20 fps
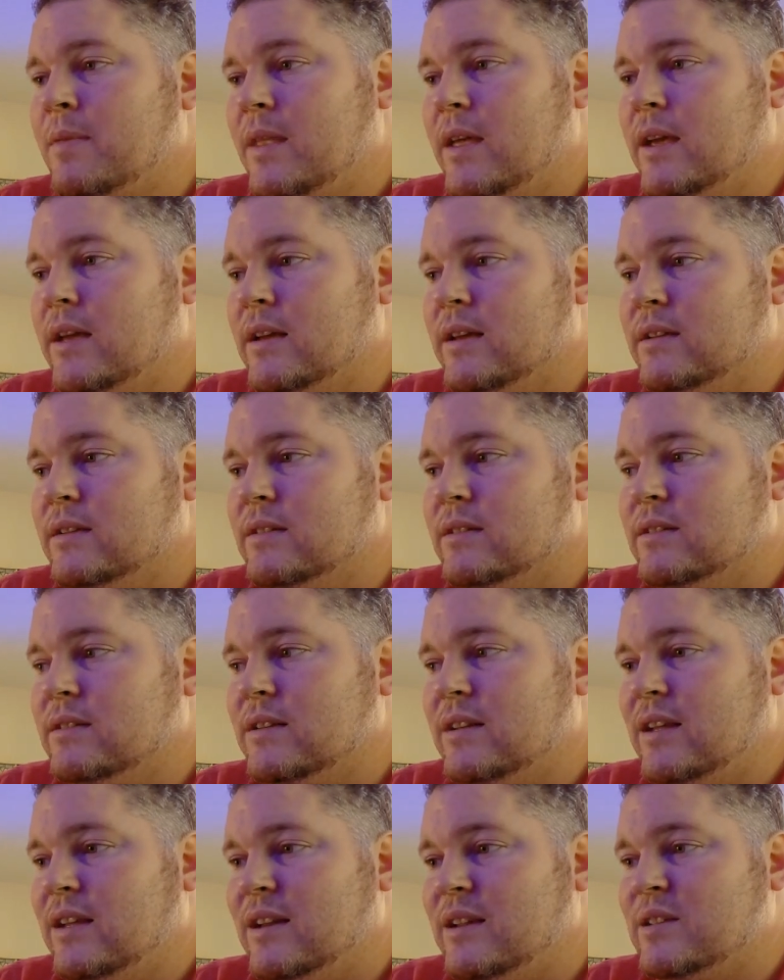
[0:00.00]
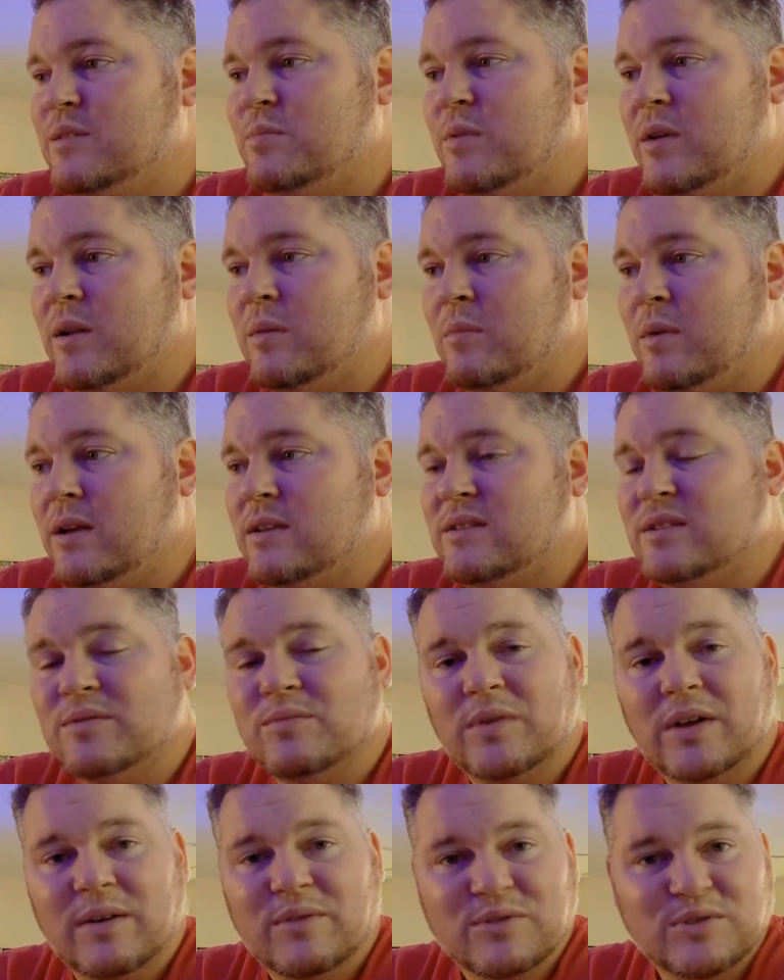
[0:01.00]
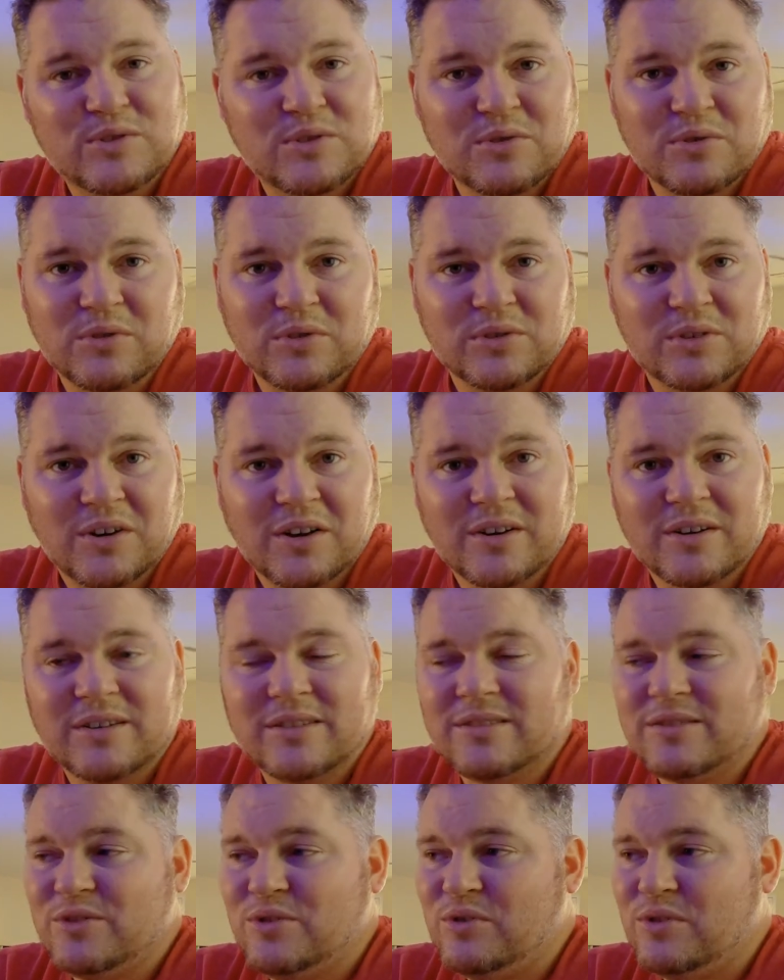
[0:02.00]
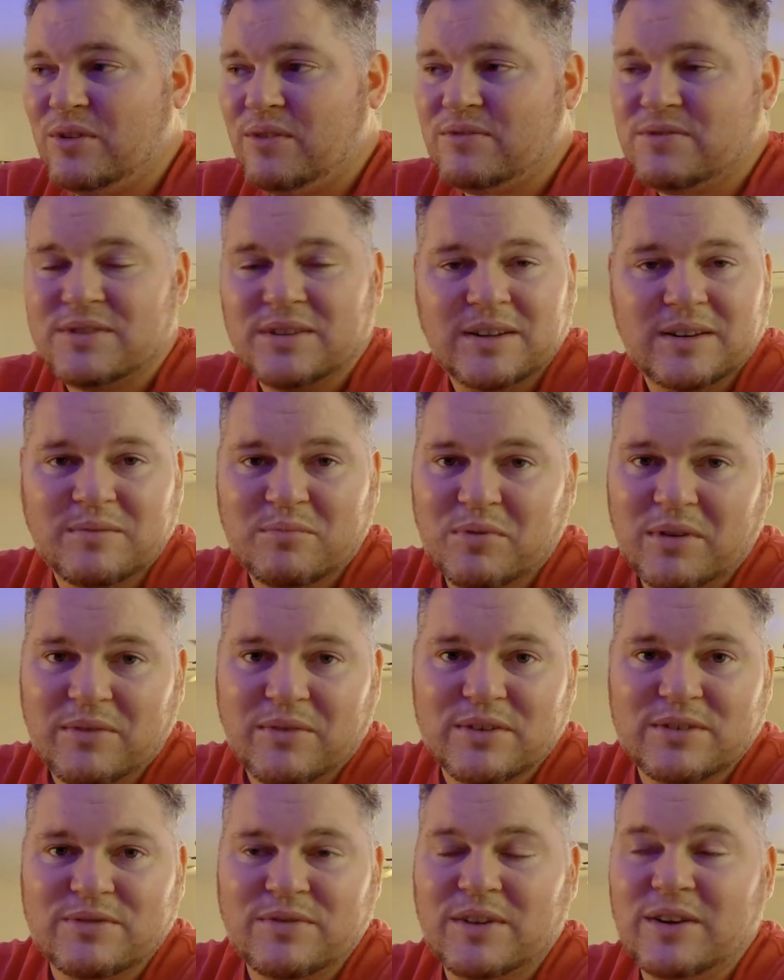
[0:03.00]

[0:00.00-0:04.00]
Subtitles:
and it has been amazing. We have a 2-year-old daughter who you've seen in previous